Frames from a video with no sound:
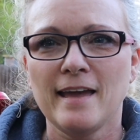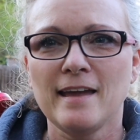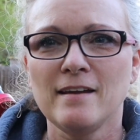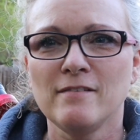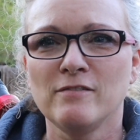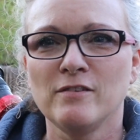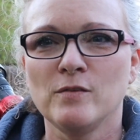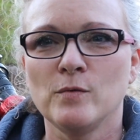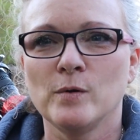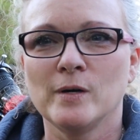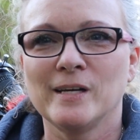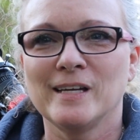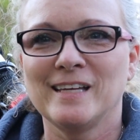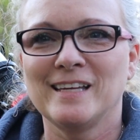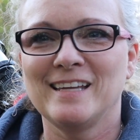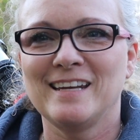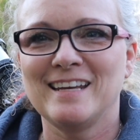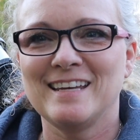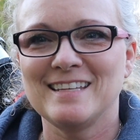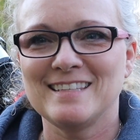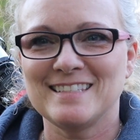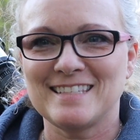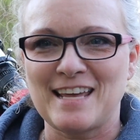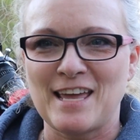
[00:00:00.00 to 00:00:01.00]

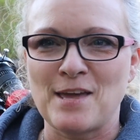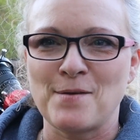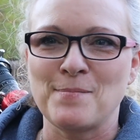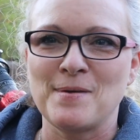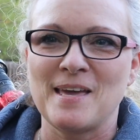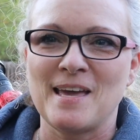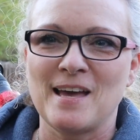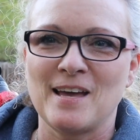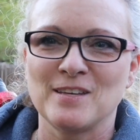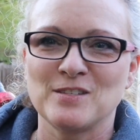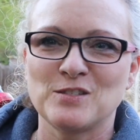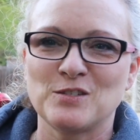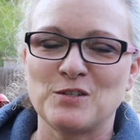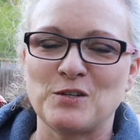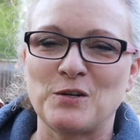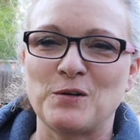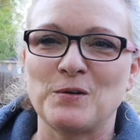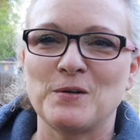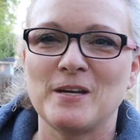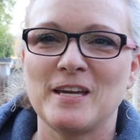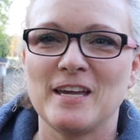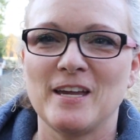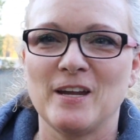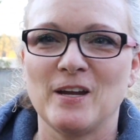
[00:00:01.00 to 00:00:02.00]
Everyone, it's Amy
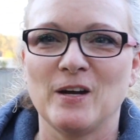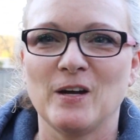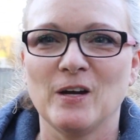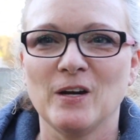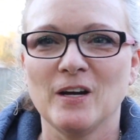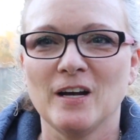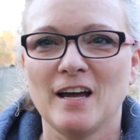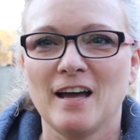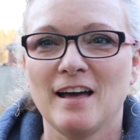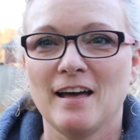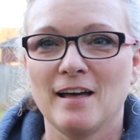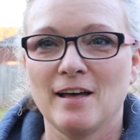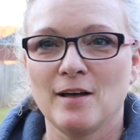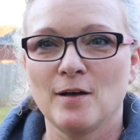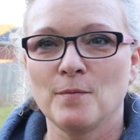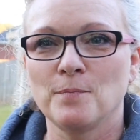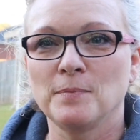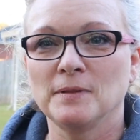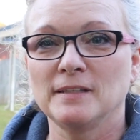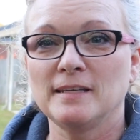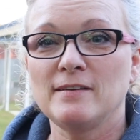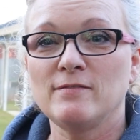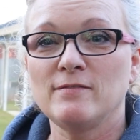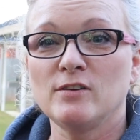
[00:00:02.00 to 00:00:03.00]
Astro here.
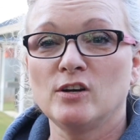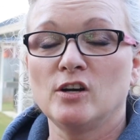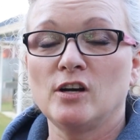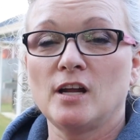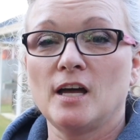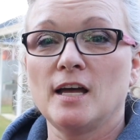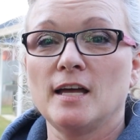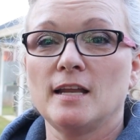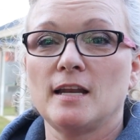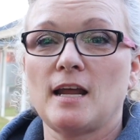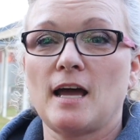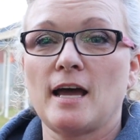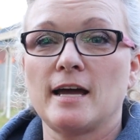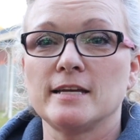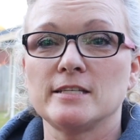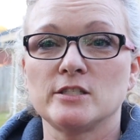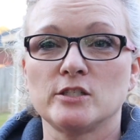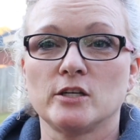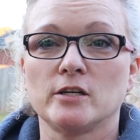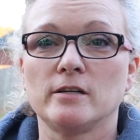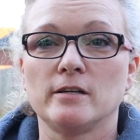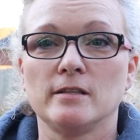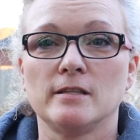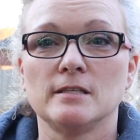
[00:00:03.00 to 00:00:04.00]
Believe it or not, I
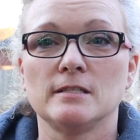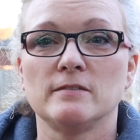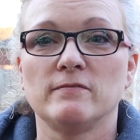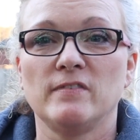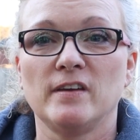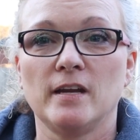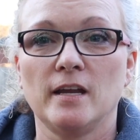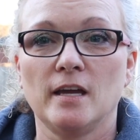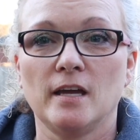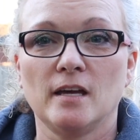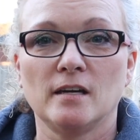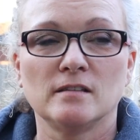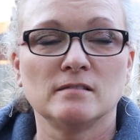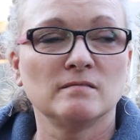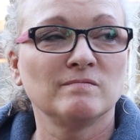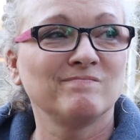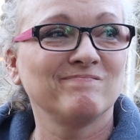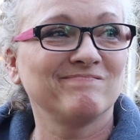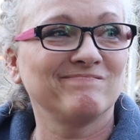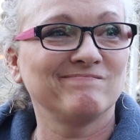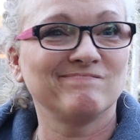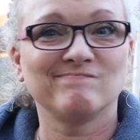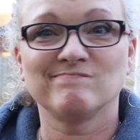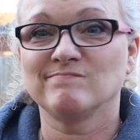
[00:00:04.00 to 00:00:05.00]
started this video
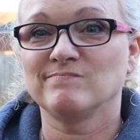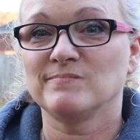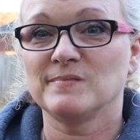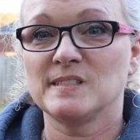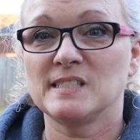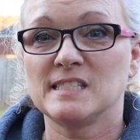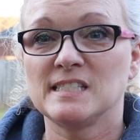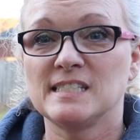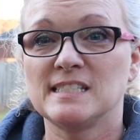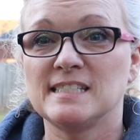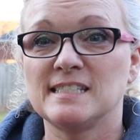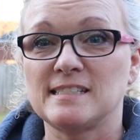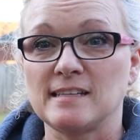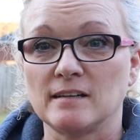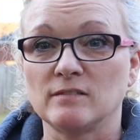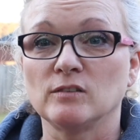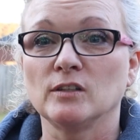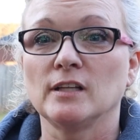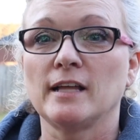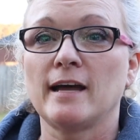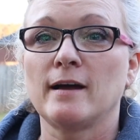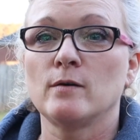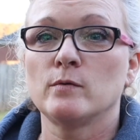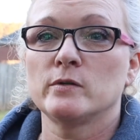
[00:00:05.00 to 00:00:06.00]

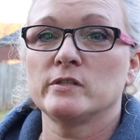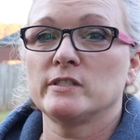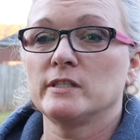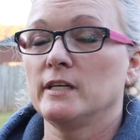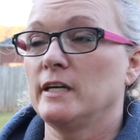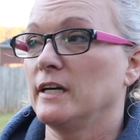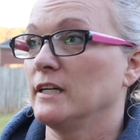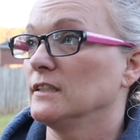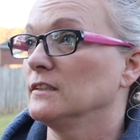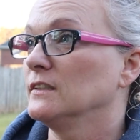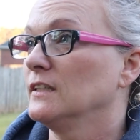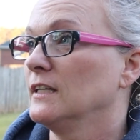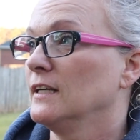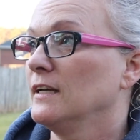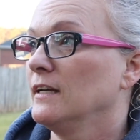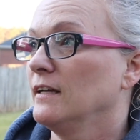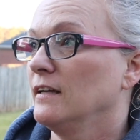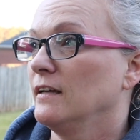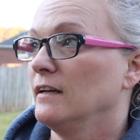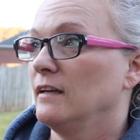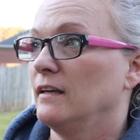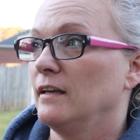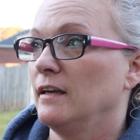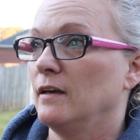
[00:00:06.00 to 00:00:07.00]
several hours ago.
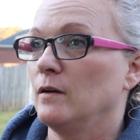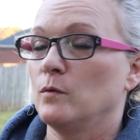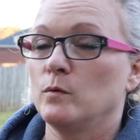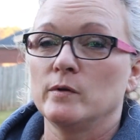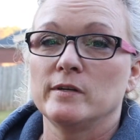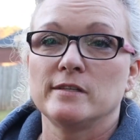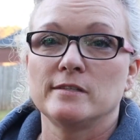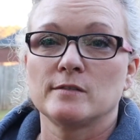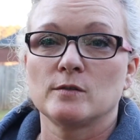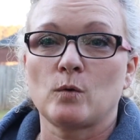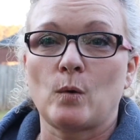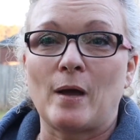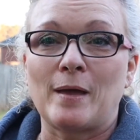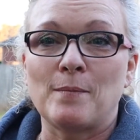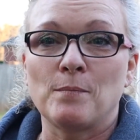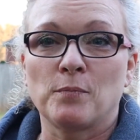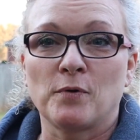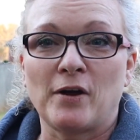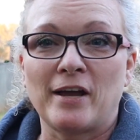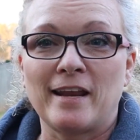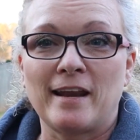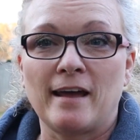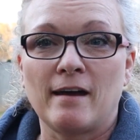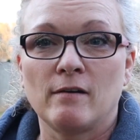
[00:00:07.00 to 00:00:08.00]
It was quite
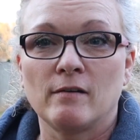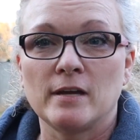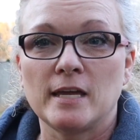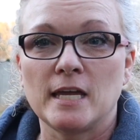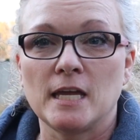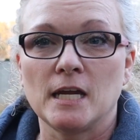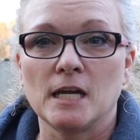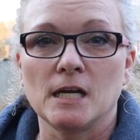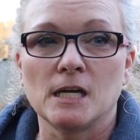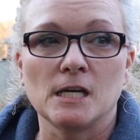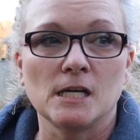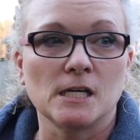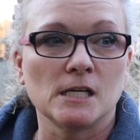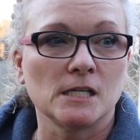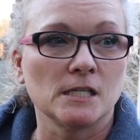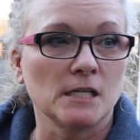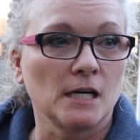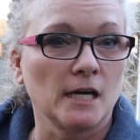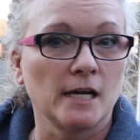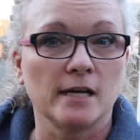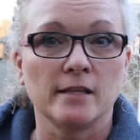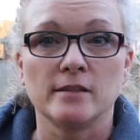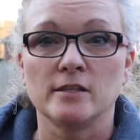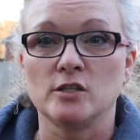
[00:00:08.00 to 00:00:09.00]
bright out here.
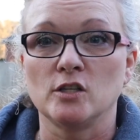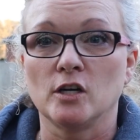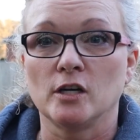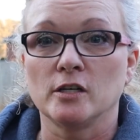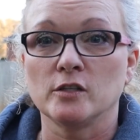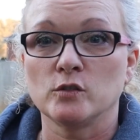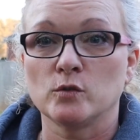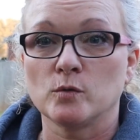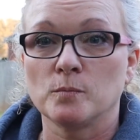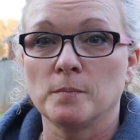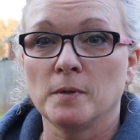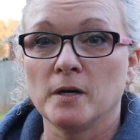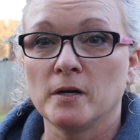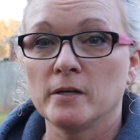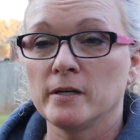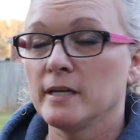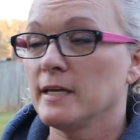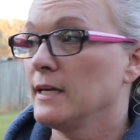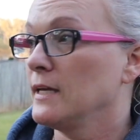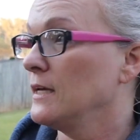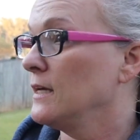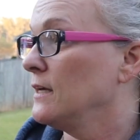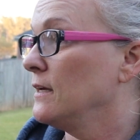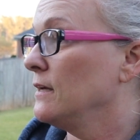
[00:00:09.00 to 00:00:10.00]
The dogs were
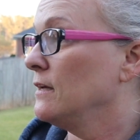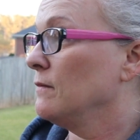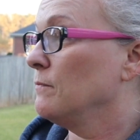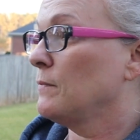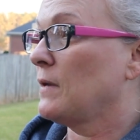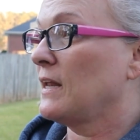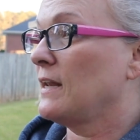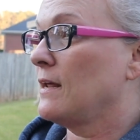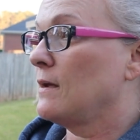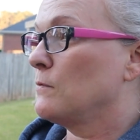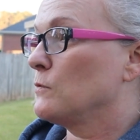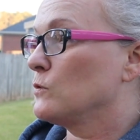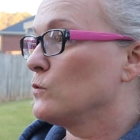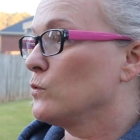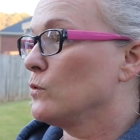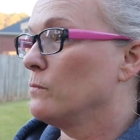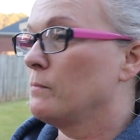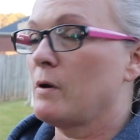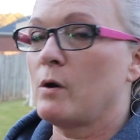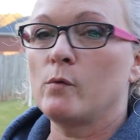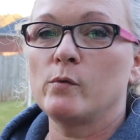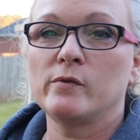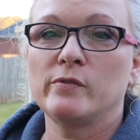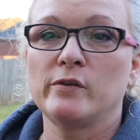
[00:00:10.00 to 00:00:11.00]
barking, my neighbors were
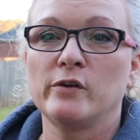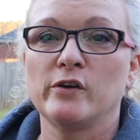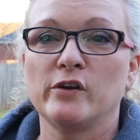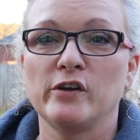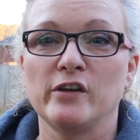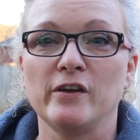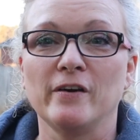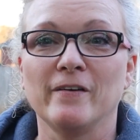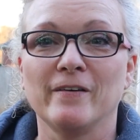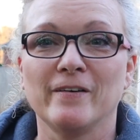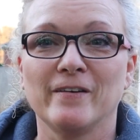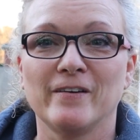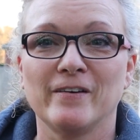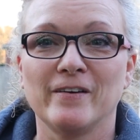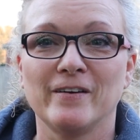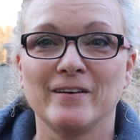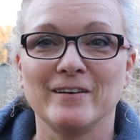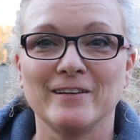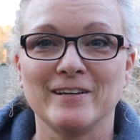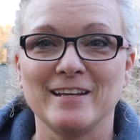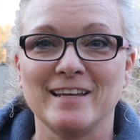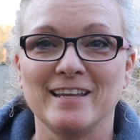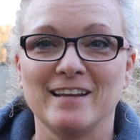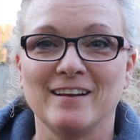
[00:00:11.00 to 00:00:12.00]
mowing their
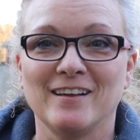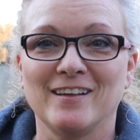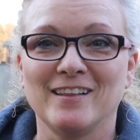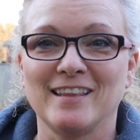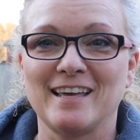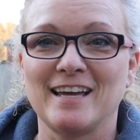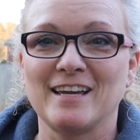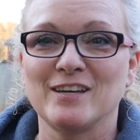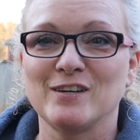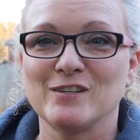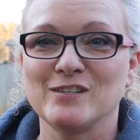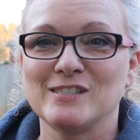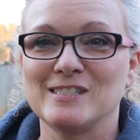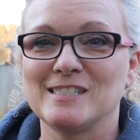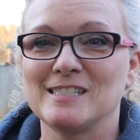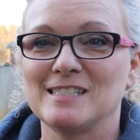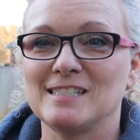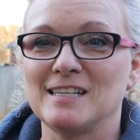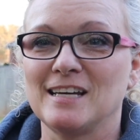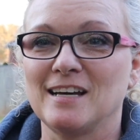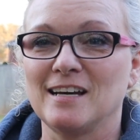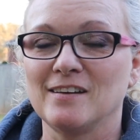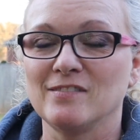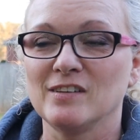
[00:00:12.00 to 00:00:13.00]
yard and all that good
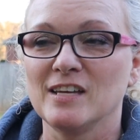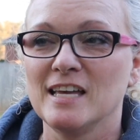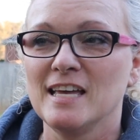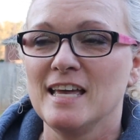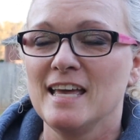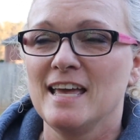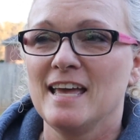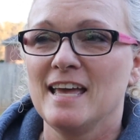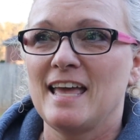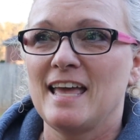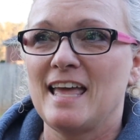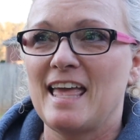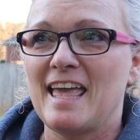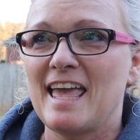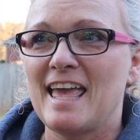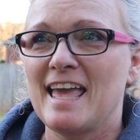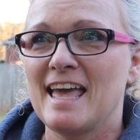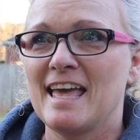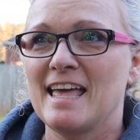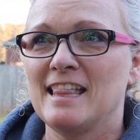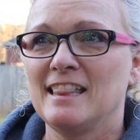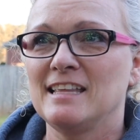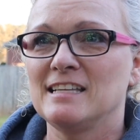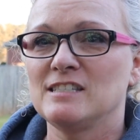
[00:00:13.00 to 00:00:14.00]
stuff.
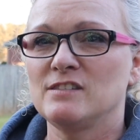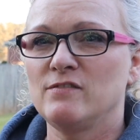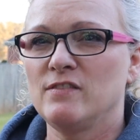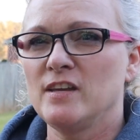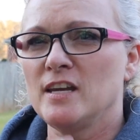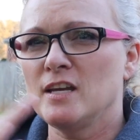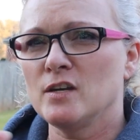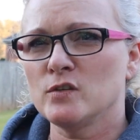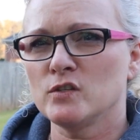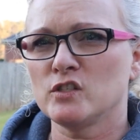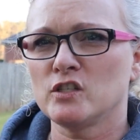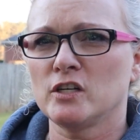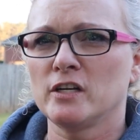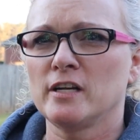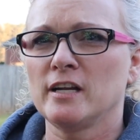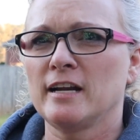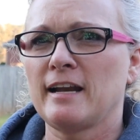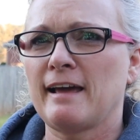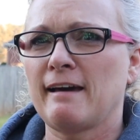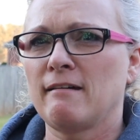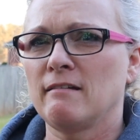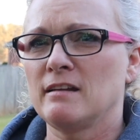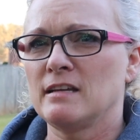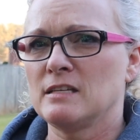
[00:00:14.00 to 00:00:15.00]
And this video
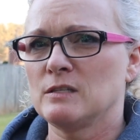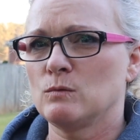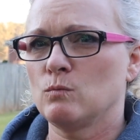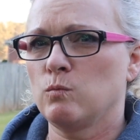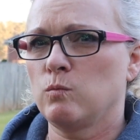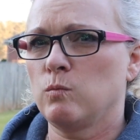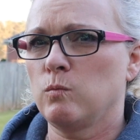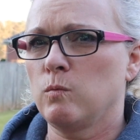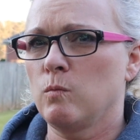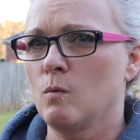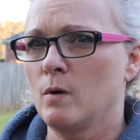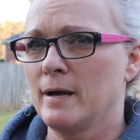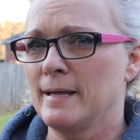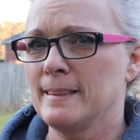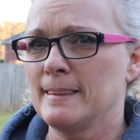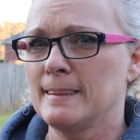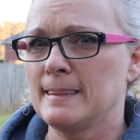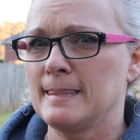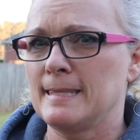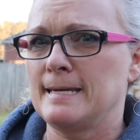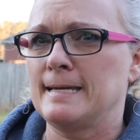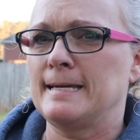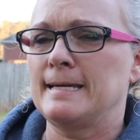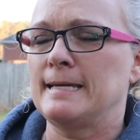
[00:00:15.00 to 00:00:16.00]
started out as one
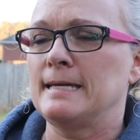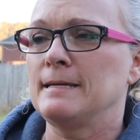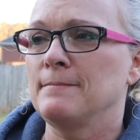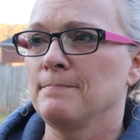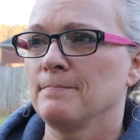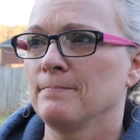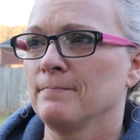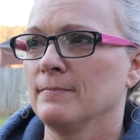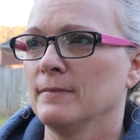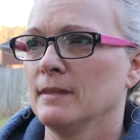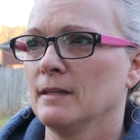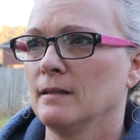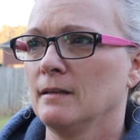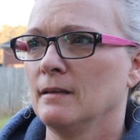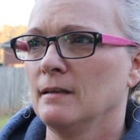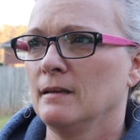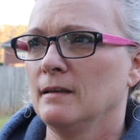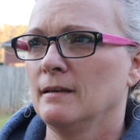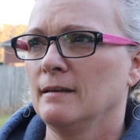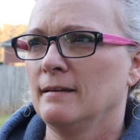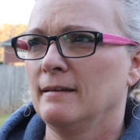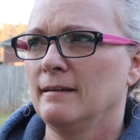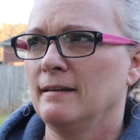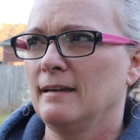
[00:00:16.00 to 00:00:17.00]
thing,
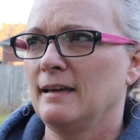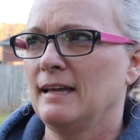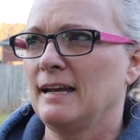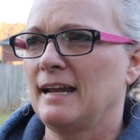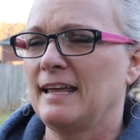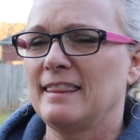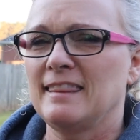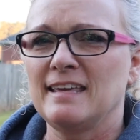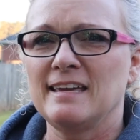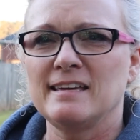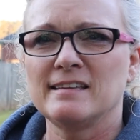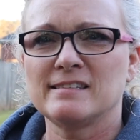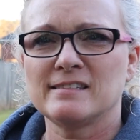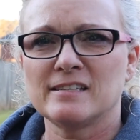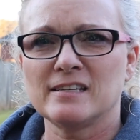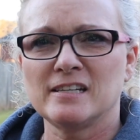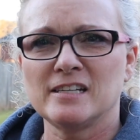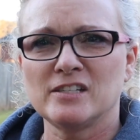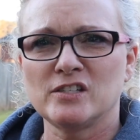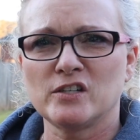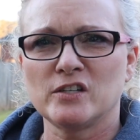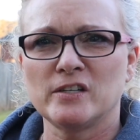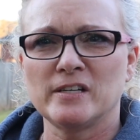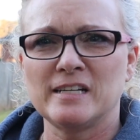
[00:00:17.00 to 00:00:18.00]
and I think it's
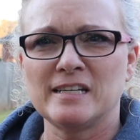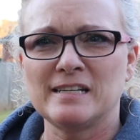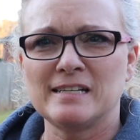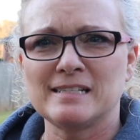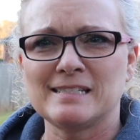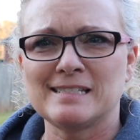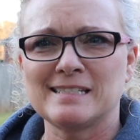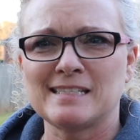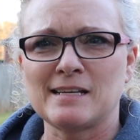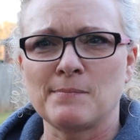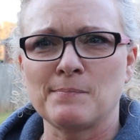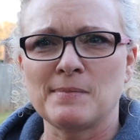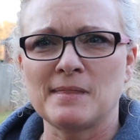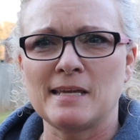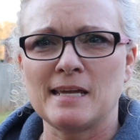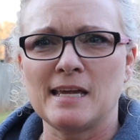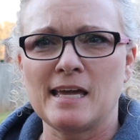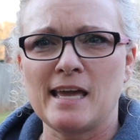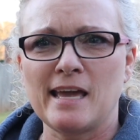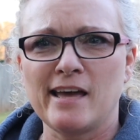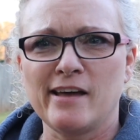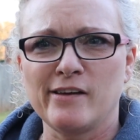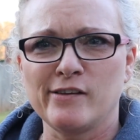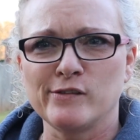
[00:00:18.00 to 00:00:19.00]
gonna turn into
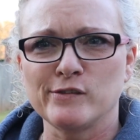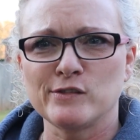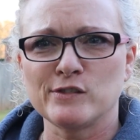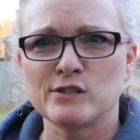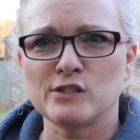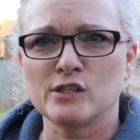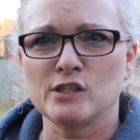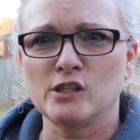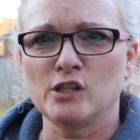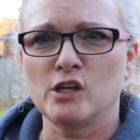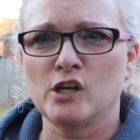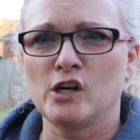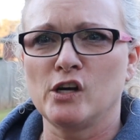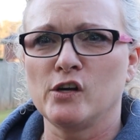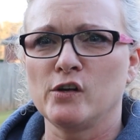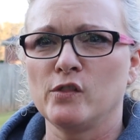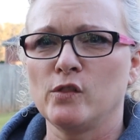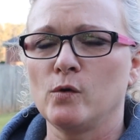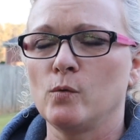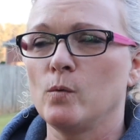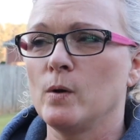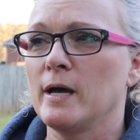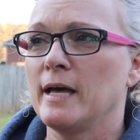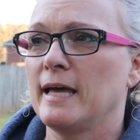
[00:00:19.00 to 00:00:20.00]
something else
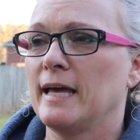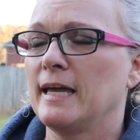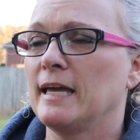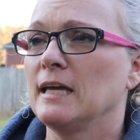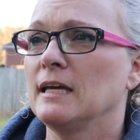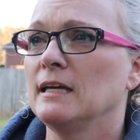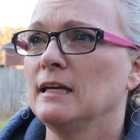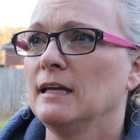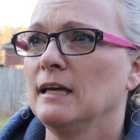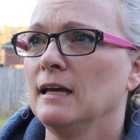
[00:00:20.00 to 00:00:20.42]
along the way.